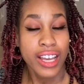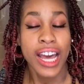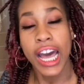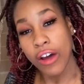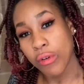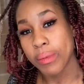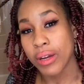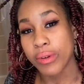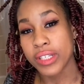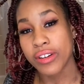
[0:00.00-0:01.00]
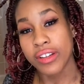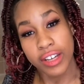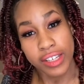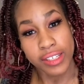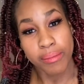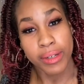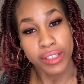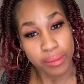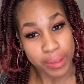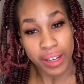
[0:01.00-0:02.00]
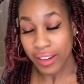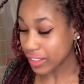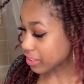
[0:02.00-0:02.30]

I will be a returning customer, to be honest,